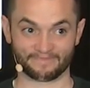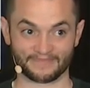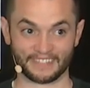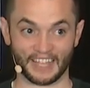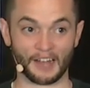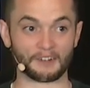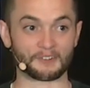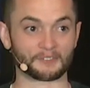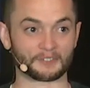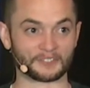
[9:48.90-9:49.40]

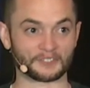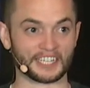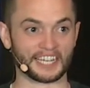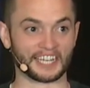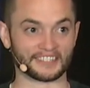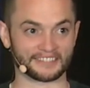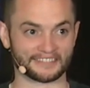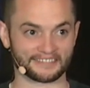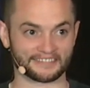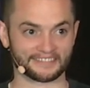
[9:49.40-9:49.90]
How cool is
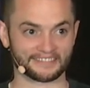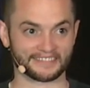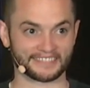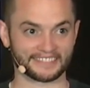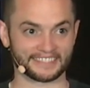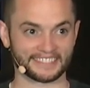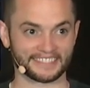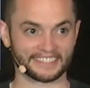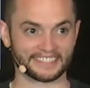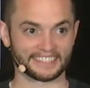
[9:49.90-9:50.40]
that?
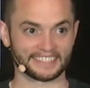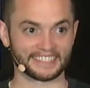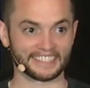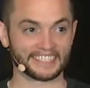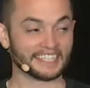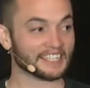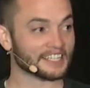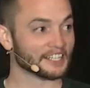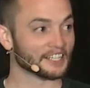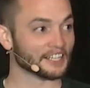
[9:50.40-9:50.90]

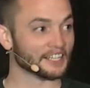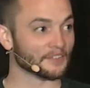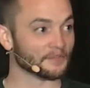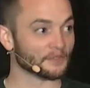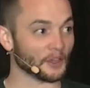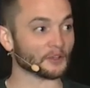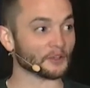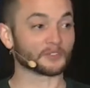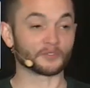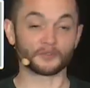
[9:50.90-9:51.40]

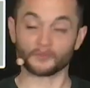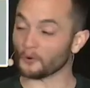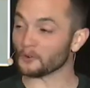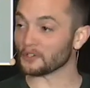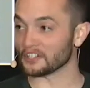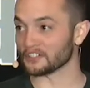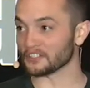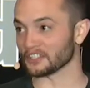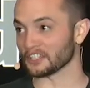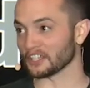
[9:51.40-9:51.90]
That was
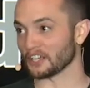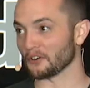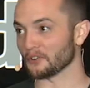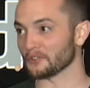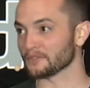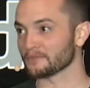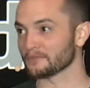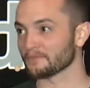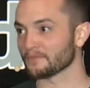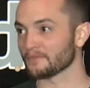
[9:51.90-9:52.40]
four years ago,
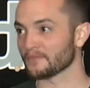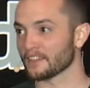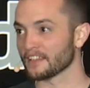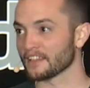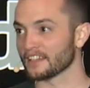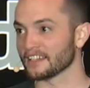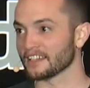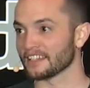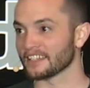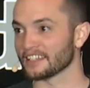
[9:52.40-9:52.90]

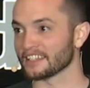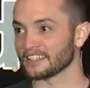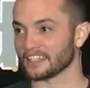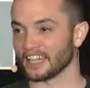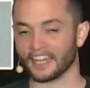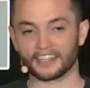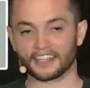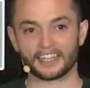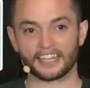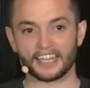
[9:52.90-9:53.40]

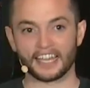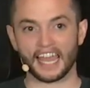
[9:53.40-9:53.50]
okay?